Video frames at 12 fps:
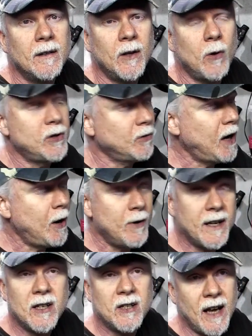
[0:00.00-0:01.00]
Those are
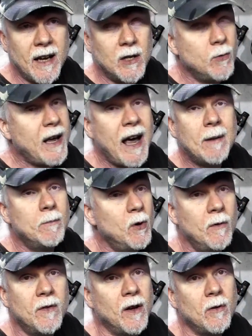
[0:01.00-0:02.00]
already set. You can't
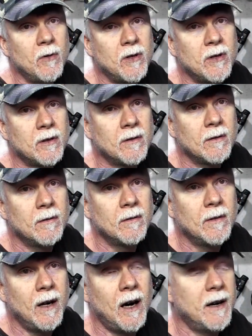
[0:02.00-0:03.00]
move those
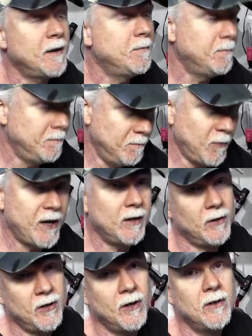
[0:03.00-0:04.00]
on a
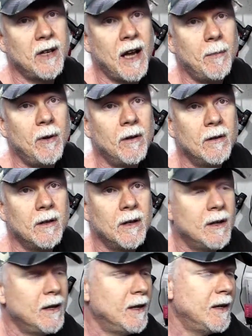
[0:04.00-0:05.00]
regular turntable.
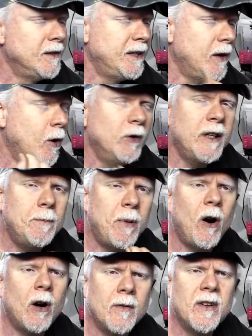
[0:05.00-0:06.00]
The only
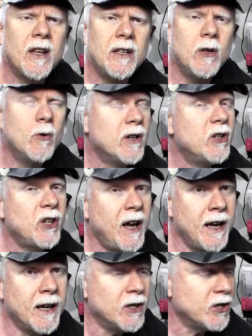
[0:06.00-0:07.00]
part of it that you can
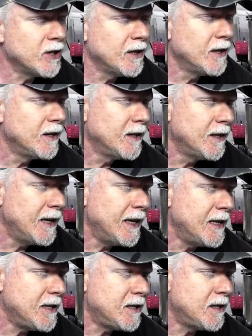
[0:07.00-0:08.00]
change
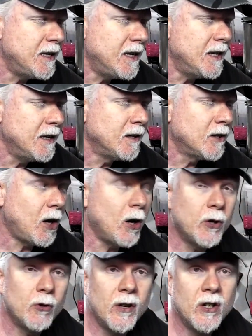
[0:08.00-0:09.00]
is the
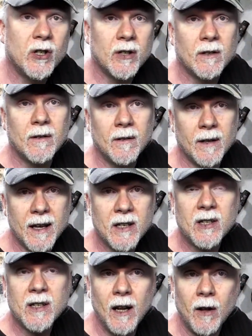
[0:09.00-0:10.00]
cartridge
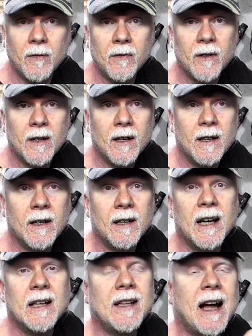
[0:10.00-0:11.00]
itself.
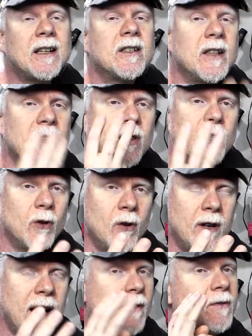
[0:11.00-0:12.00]
And that's the
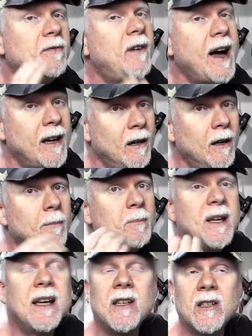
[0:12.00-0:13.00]
third and final
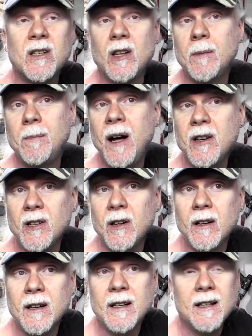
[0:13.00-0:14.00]
piece to the
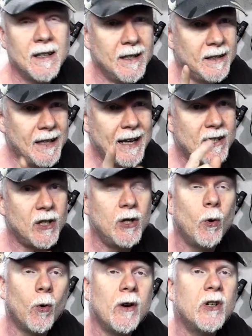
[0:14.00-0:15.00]
puzzle. That's
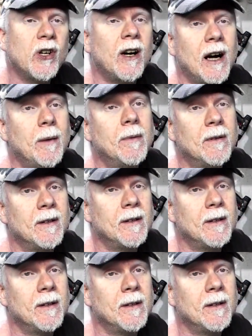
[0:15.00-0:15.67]
your job.